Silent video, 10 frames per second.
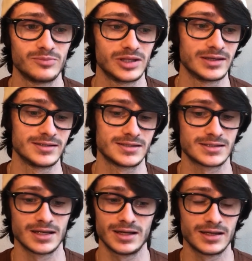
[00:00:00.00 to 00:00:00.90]

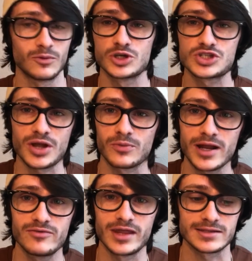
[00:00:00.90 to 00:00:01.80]
because we're just not
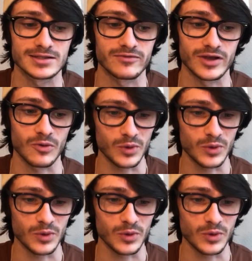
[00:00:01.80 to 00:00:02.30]
ready for that stuff yet.